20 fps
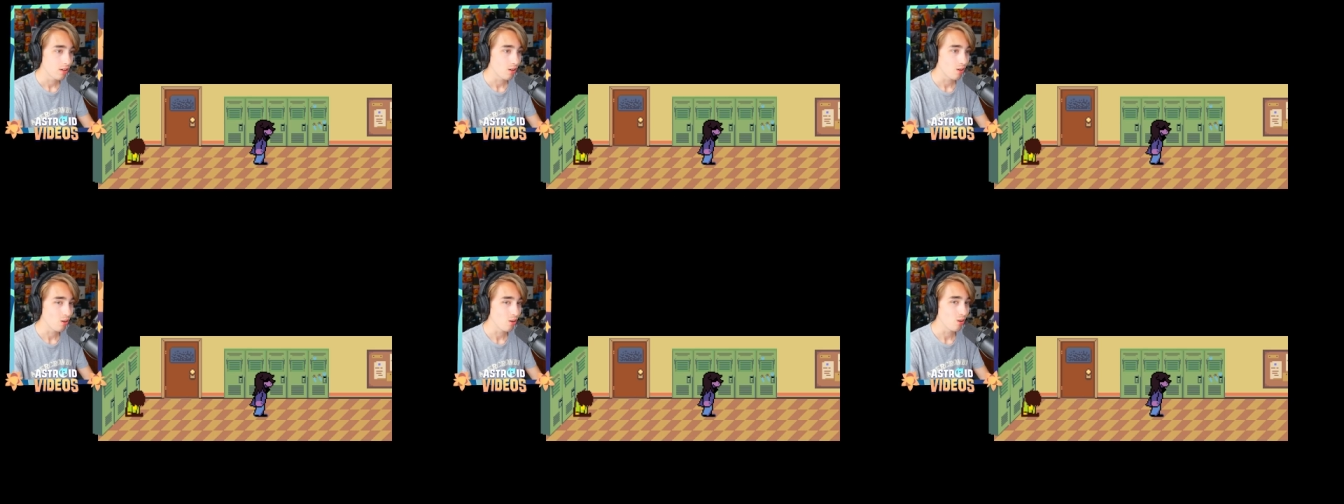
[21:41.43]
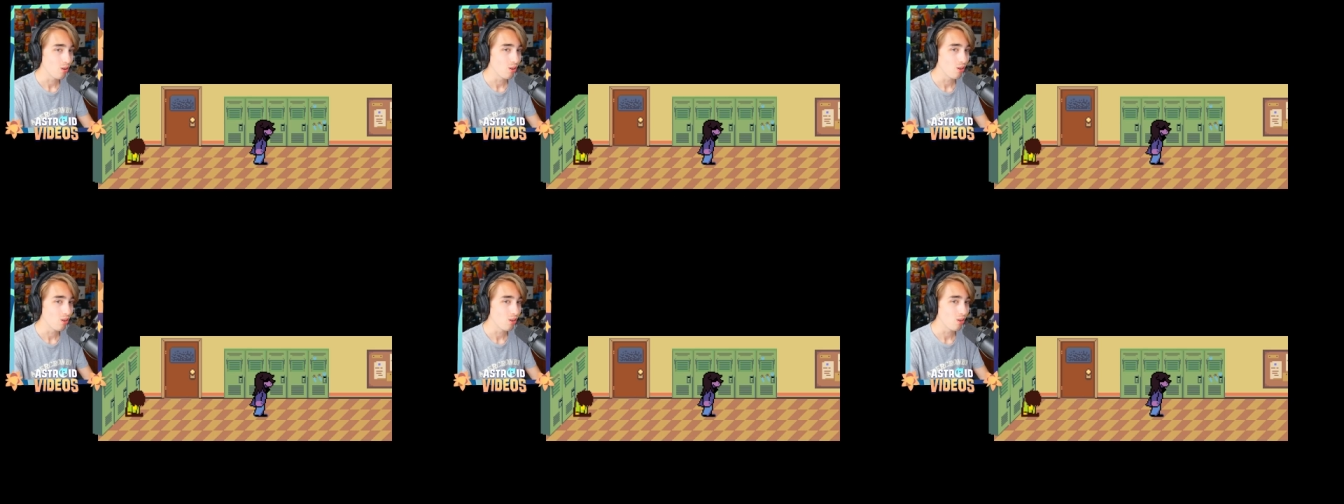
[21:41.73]

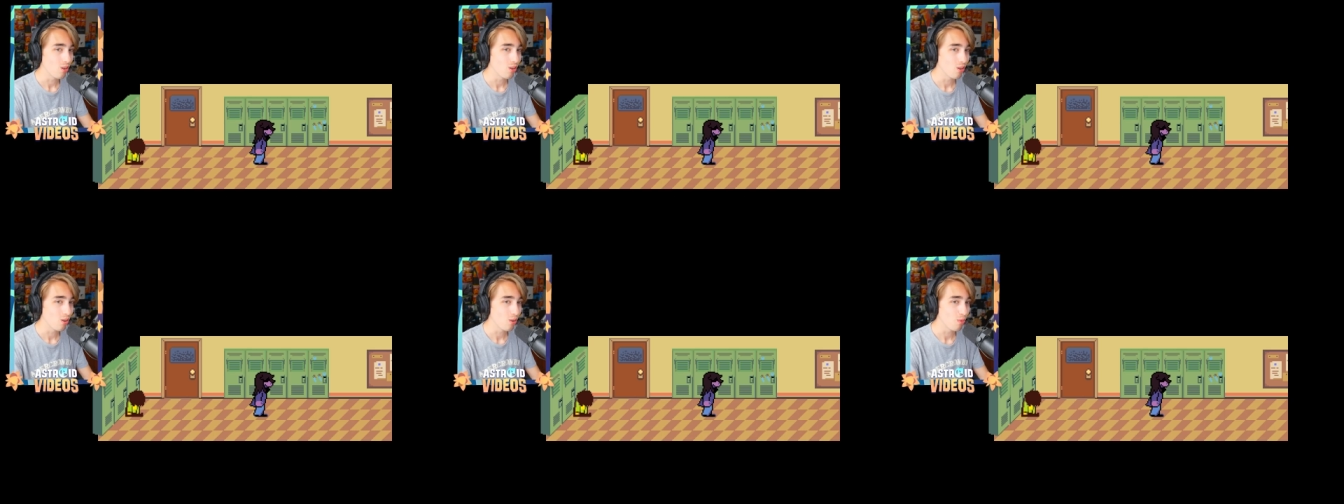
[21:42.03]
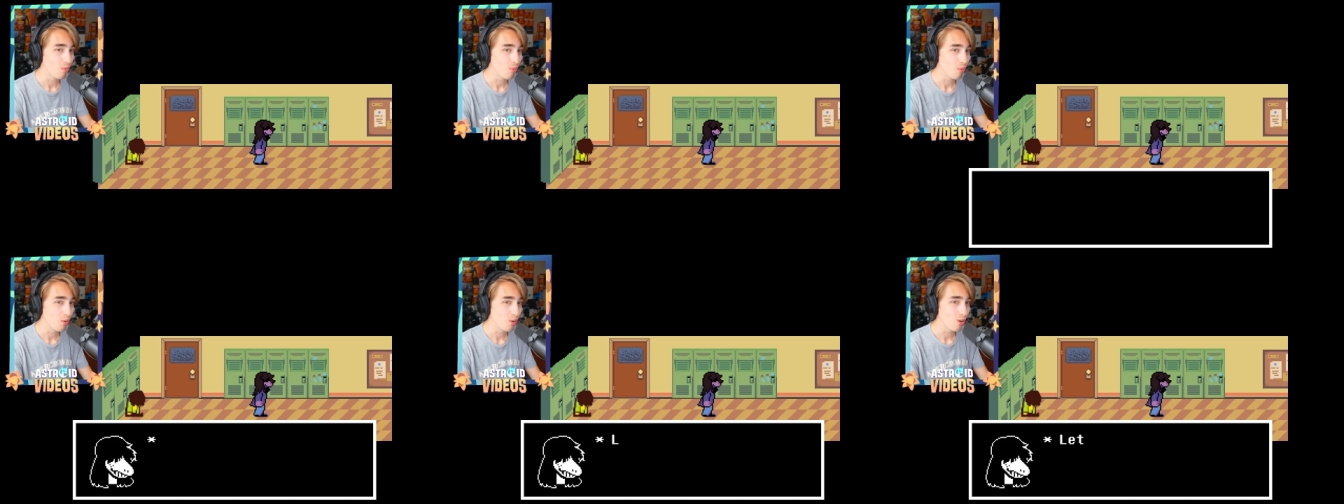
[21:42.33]

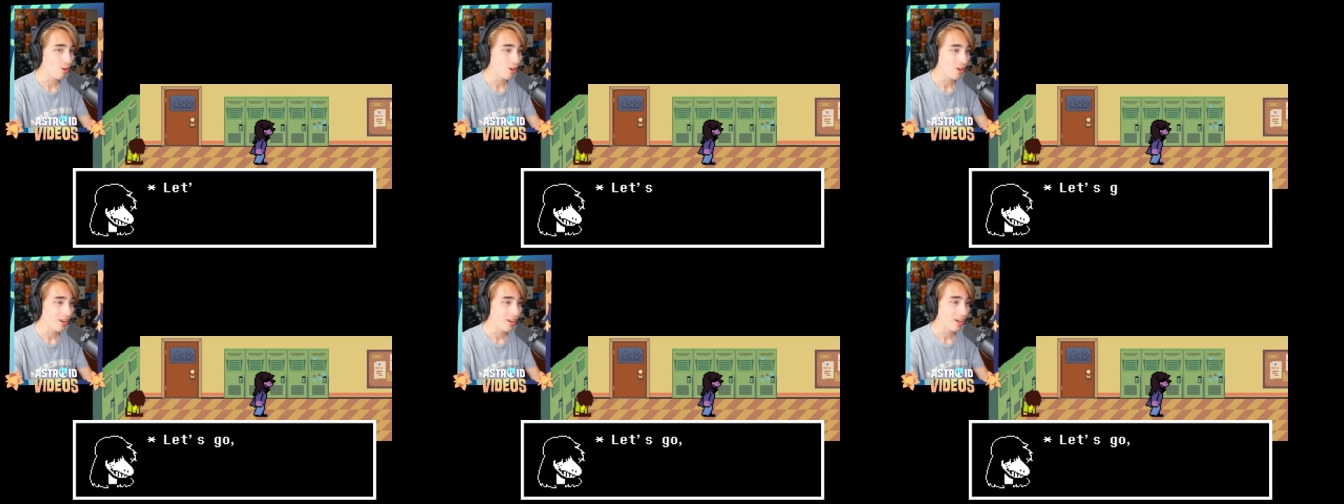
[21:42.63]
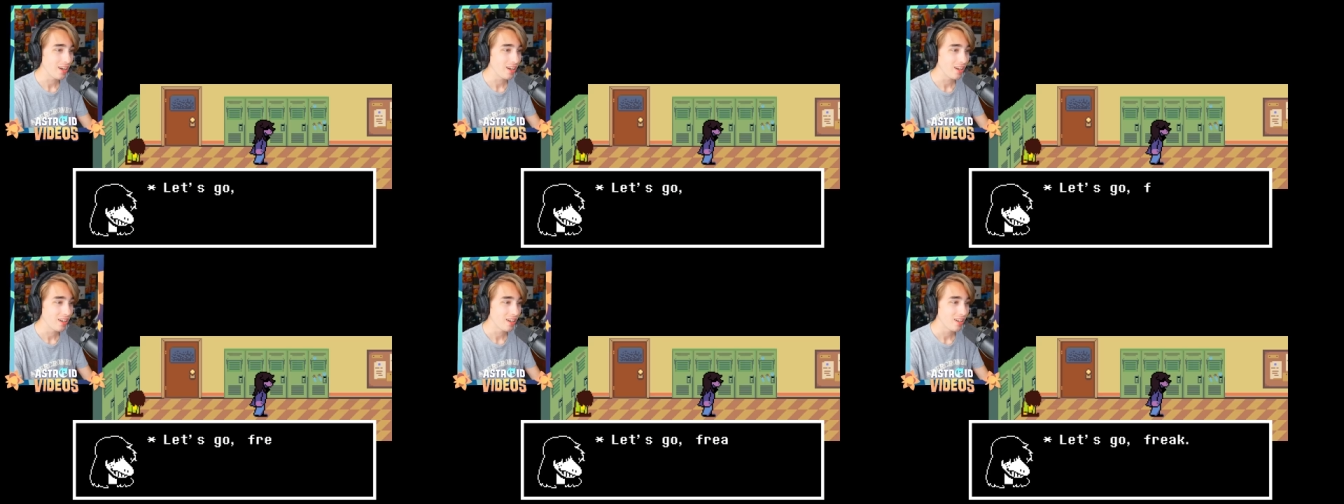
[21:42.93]
oh
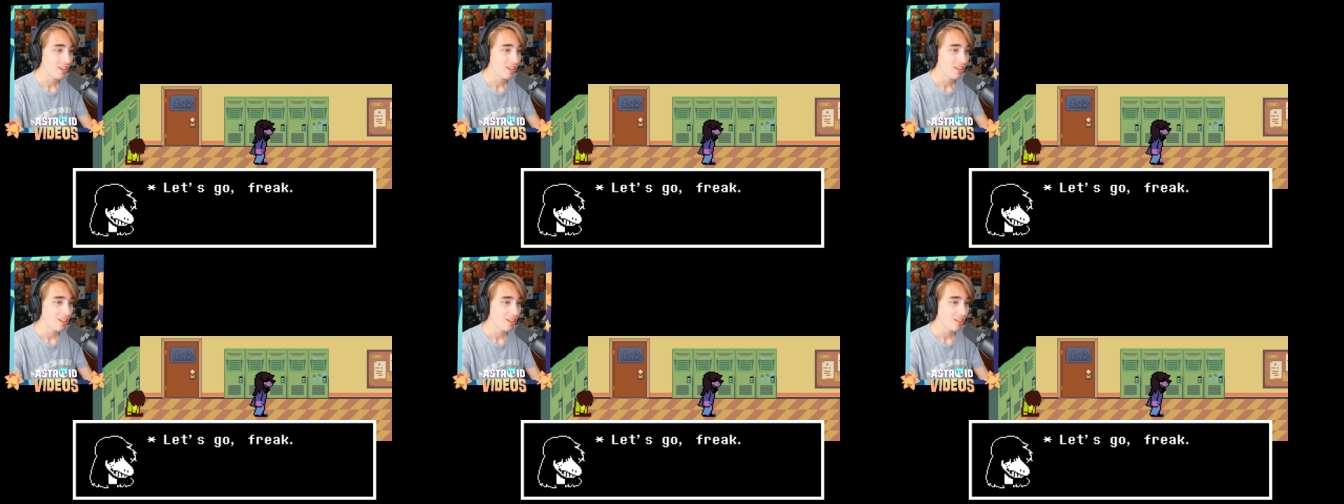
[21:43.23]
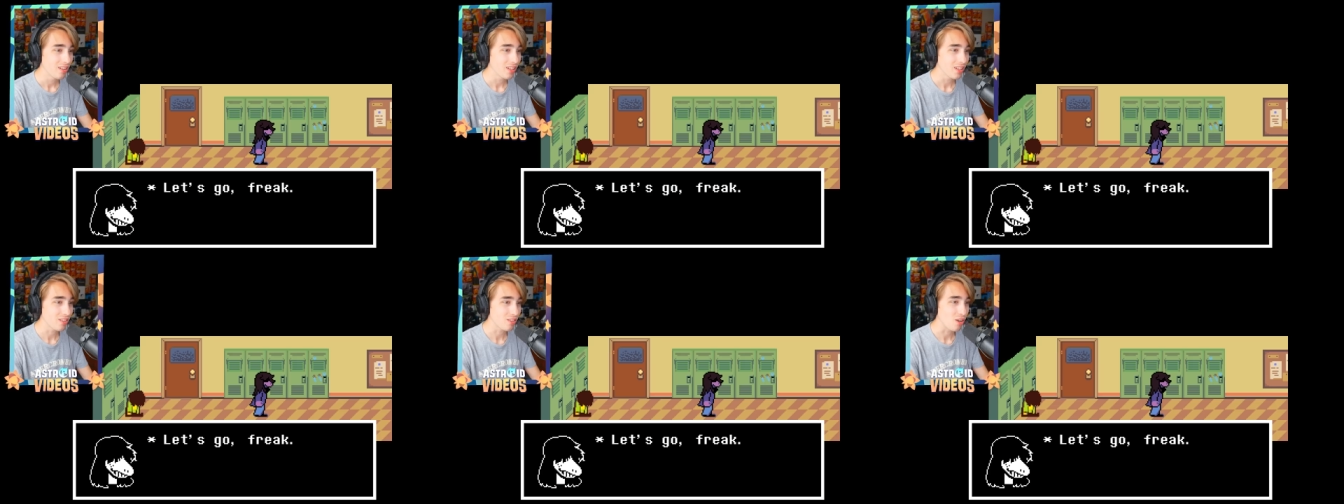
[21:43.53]
boy
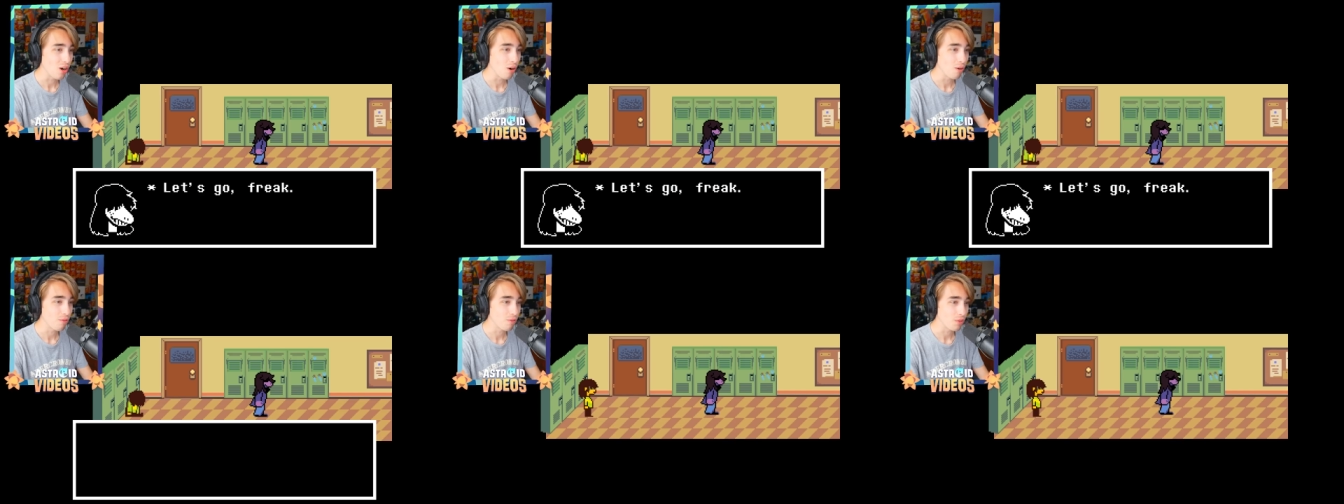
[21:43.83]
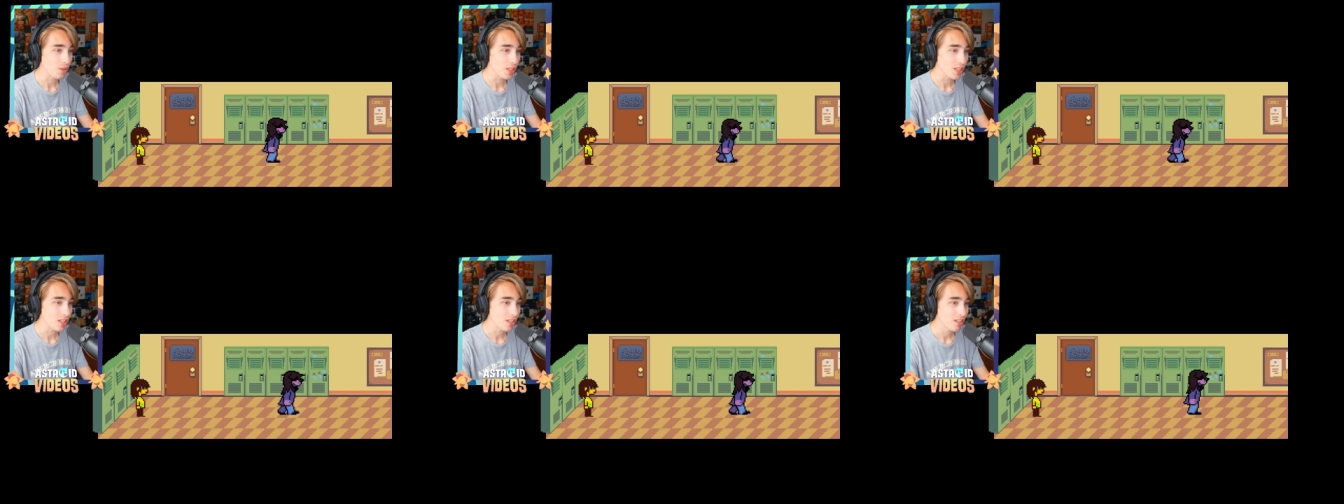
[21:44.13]
let's go
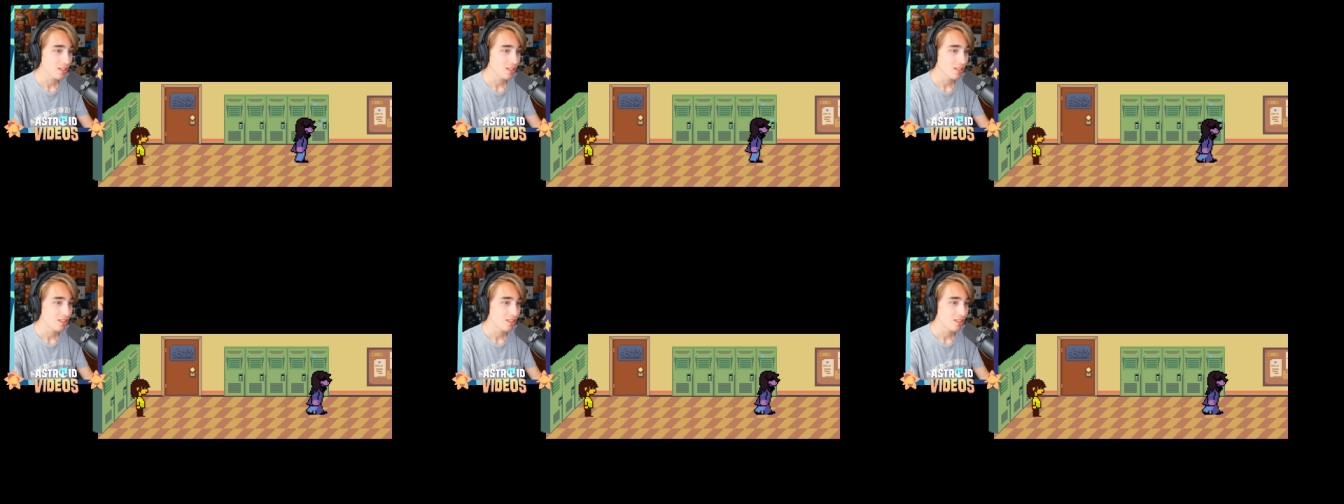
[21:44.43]
freak